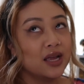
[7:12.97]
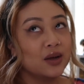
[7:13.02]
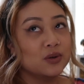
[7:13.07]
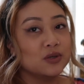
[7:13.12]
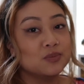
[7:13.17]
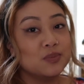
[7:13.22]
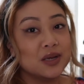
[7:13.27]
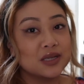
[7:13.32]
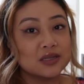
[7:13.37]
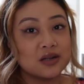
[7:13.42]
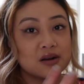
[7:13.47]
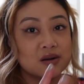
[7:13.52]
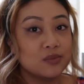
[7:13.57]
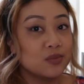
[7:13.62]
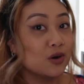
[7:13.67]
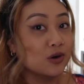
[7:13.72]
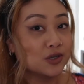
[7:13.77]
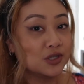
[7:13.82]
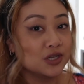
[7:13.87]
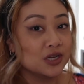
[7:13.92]
it was based on
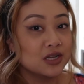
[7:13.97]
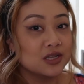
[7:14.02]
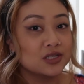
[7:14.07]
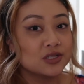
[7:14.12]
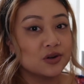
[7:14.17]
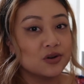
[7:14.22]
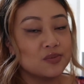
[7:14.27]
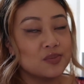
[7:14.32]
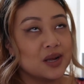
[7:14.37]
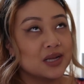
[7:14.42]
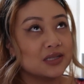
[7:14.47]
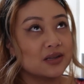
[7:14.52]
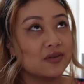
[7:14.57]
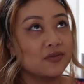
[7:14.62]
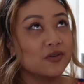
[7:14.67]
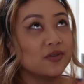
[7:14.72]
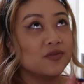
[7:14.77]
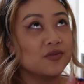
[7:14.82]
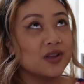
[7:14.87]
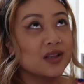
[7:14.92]
emotions or based
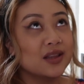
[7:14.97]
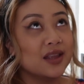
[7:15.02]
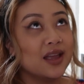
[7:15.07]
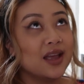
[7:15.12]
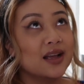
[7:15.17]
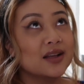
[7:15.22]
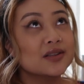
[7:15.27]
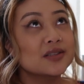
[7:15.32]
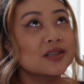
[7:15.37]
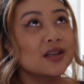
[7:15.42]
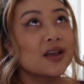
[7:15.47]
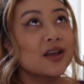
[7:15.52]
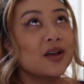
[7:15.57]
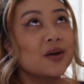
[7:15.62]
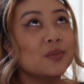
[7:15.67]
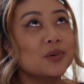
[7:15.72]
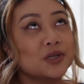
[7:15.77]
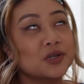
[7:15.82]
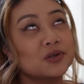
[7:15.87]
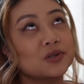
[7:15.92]
off of feelings.
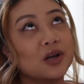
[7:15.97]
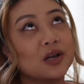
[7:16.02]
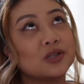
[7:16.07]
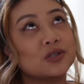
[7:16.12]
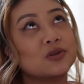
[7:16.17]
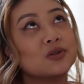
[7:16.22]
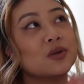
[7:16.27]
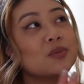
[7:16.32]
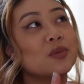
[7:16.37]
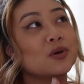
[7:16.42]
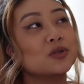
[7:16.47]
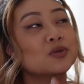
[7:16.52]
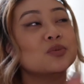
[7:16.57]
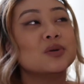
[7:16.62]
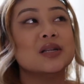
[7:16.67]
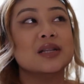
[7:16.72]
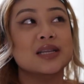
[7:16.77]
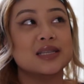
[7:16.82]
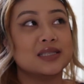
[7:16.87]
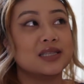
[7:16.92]
But she was also the most
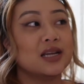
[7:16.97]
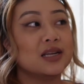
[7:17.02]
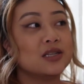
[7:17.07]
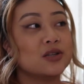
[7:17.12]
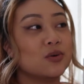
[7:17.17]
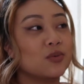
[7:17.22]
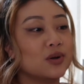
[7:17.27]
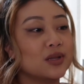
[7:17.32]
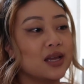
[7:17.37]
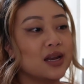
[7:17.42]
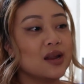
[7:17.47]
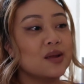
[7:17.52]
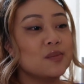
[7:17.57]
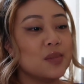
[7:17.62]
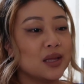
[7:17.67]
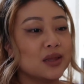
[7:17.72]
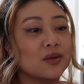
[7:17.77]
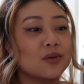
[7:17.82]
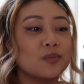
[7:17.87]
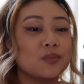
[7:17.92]
realistic to where they didn't
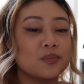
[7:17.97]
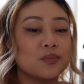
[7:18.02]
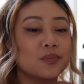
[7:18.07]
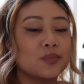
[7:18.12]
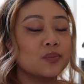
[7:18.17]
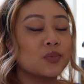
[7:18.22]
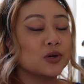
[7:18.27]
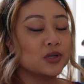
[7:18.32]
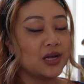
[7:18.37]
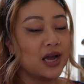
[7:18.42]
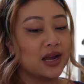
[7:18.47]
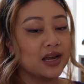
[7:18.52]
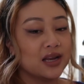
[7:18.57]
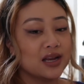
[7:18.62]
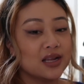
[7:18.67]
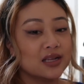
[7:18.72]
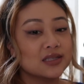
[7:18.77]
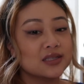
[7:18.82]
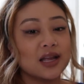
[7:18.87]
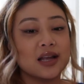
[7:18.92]
make the
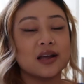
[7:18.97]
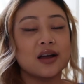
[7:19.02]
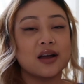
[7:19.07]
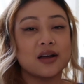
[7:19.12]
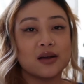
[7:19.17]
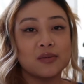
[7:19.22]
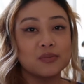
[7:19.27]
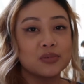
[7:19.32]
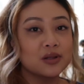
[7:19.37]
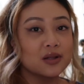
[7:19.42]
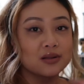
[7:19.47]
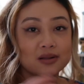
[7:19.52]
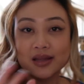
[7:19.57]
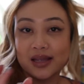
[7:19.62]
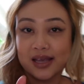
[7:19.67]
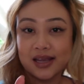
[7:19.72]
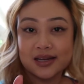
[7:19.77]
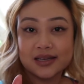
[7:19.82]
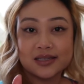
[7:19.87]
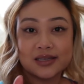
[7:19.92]
protagonist like a
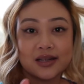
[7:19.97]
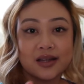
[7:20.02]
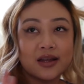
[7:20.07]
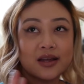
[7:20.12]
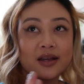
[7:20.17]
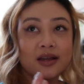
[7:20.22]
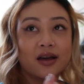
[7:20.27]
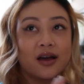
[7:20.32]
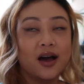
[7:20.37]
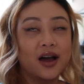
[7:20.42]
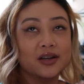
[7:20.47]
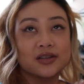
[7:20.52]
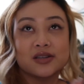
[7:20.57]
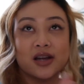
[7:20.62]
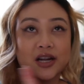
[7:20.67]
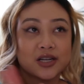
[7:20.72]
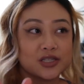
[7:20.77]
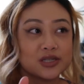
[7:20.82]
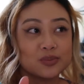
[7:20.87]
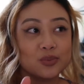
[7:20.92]
complete
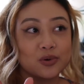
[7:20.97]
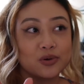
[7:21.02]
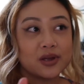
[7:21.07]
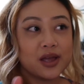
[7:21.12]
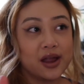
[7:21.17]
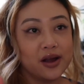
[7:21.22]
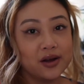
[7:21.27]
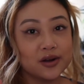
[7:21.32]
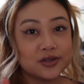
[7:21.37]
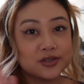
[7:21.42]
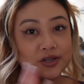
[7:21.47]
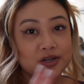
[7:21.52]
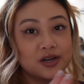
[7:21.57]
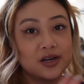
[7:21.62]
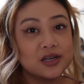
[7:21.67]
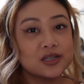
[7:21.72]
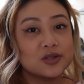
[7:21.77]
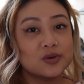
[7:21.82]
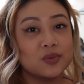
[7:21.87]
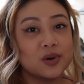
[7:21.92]
untouchable
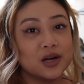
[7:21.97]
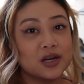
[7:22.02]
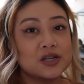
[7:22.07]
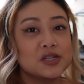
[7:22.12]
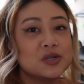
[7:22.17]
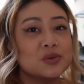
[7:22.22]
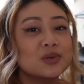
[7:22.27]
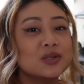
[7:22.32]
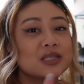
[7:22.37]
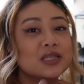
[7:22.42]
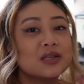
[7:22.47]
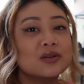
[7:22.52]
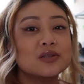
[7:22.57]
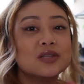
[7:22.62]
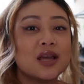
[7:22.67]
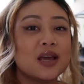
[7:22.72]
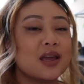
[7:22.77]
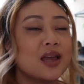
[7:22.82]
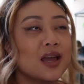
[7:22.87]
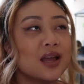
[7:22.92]
character, to where she would still
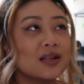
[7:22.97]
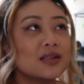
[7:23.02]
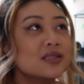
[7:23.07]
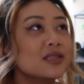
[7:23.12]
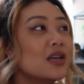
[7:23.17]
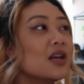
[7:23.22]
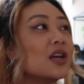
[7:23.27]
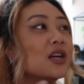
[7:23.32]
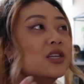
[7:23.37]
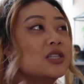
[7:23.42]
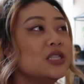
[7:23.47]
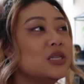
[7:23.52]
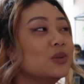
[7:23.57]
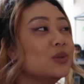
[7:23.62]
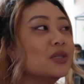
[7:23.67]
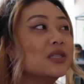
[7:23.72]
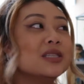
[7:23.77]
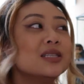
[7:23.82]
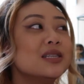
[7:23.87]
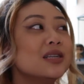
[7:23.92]
take hits, she
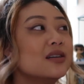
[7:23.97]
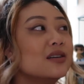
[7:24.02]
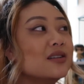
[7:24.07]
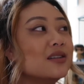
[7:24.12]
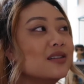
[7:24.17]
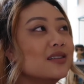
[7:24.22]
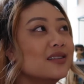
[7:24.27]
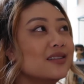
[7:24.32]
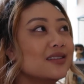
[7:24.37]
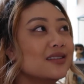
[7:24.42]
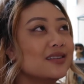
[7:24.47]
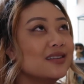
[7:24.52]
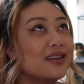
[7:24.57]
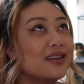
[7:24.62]
would still